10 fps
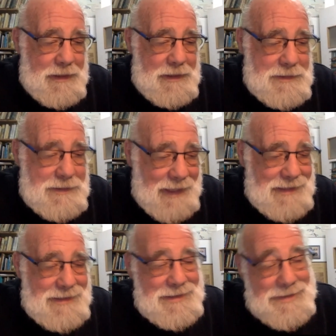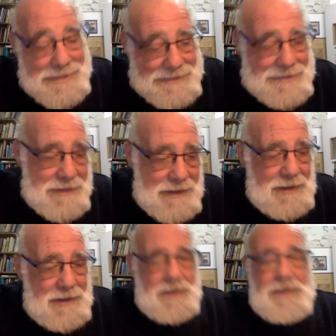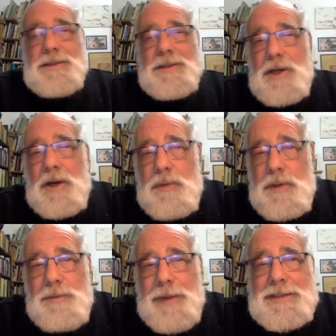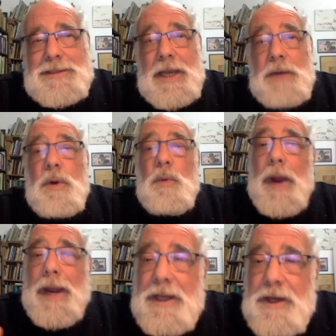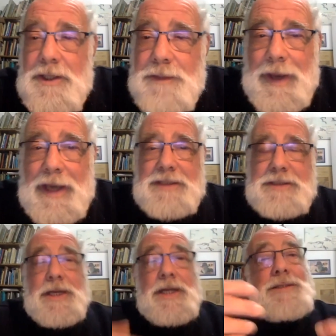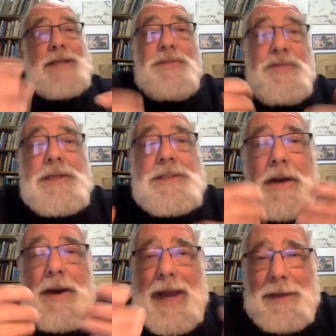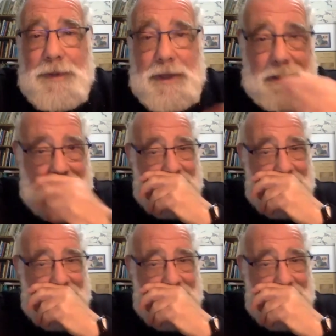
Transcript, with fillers: in a sense, you know, you might say we're waiting on the Palestinians, and things are happening.